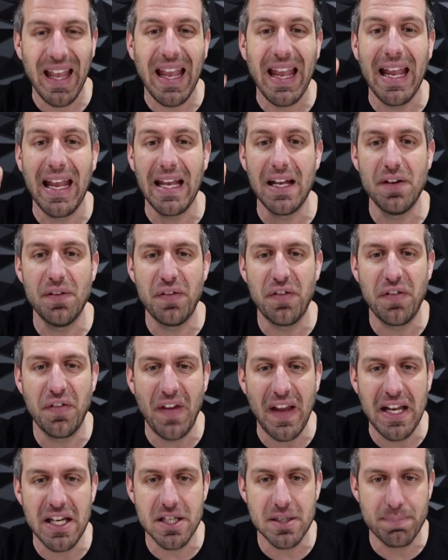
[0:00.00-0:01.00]
and
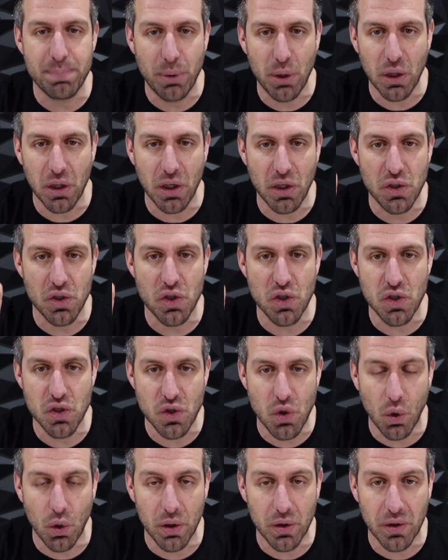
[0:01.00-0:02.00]
Facebook
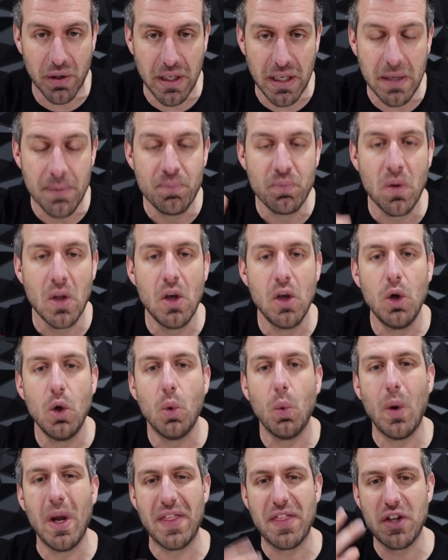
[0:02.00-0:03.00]
story
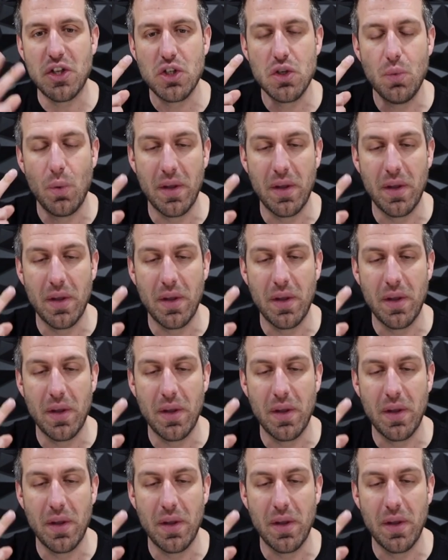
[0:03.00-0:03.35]
as